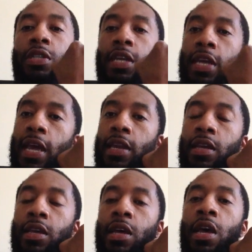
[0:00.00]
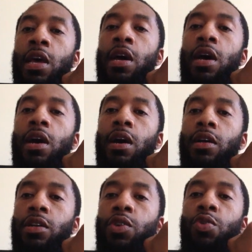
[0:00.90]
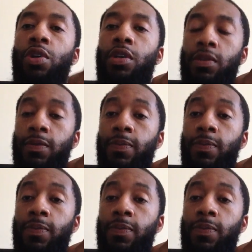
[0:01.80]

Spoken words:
They had the crook